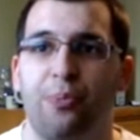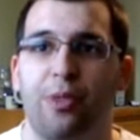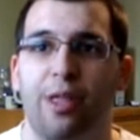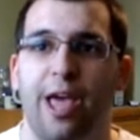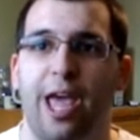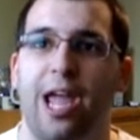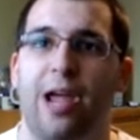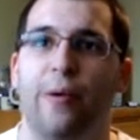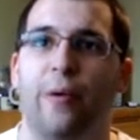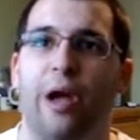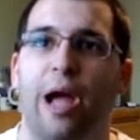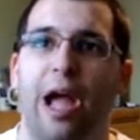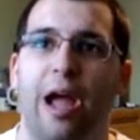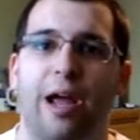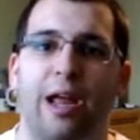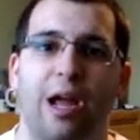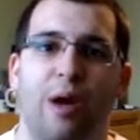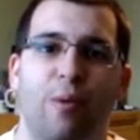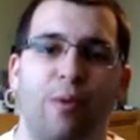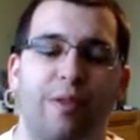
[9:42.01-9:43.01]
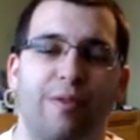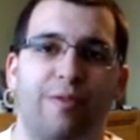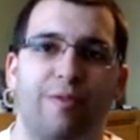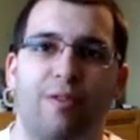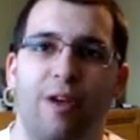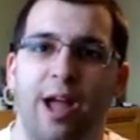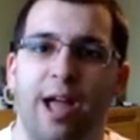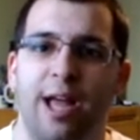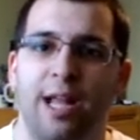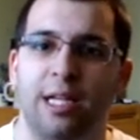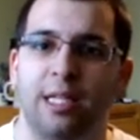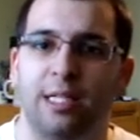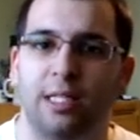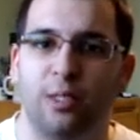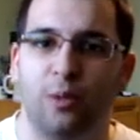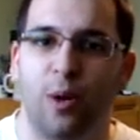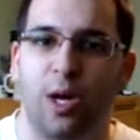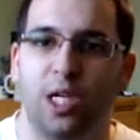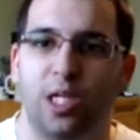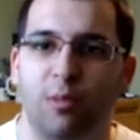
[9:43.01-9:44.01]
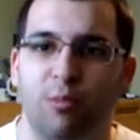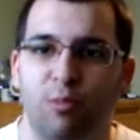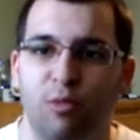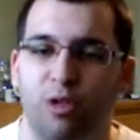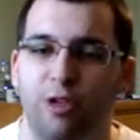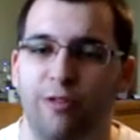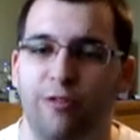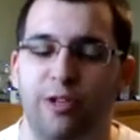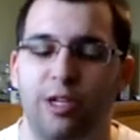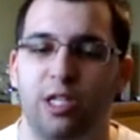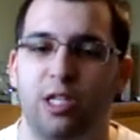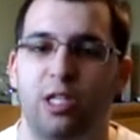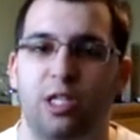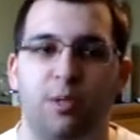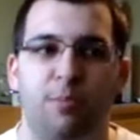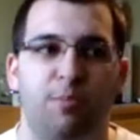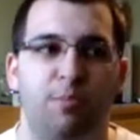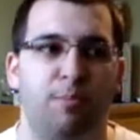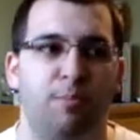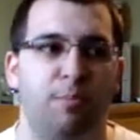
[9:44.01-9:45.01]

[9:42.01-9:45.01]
Hang, hanging out with friends, watching movies,